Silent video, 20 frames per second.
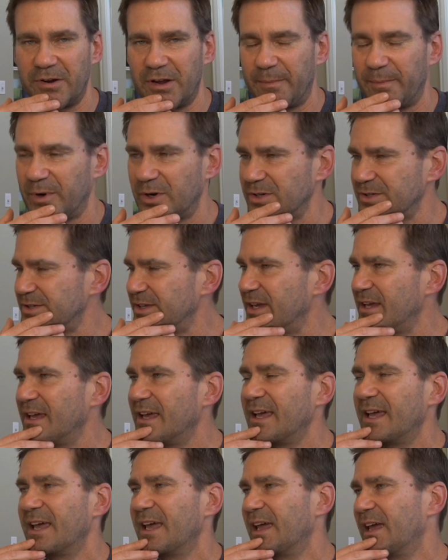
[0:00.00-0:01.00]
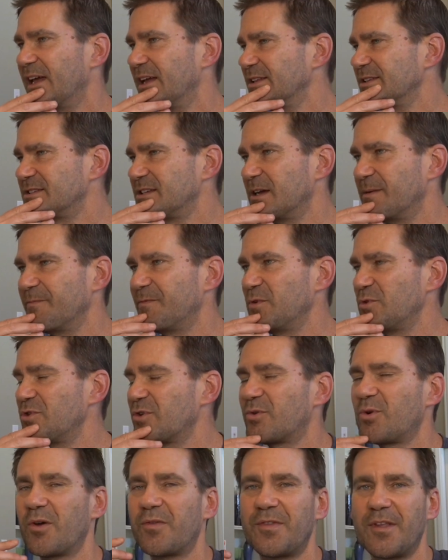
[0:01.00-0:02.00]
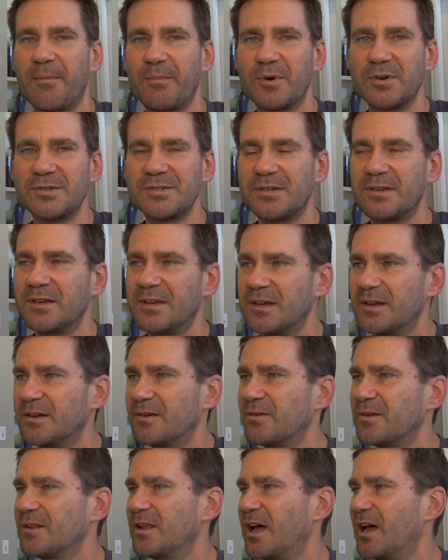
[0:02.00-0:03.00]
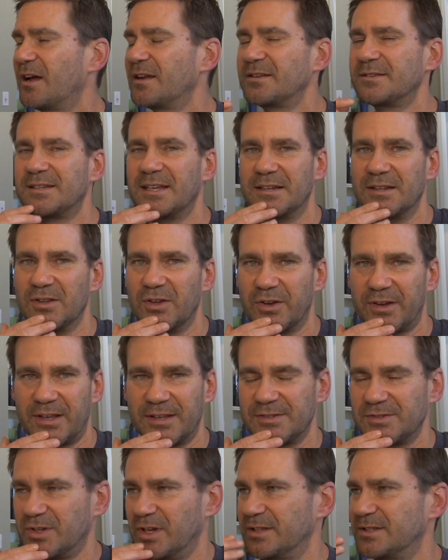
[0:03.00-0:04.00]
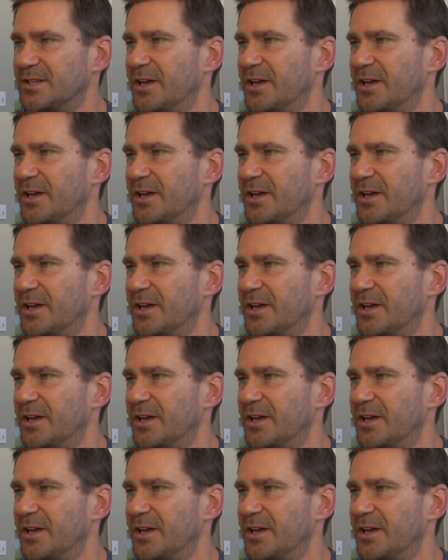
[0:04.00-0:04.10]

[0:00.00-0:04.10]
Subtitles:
numbers, and some future growth numbers didn't look as good.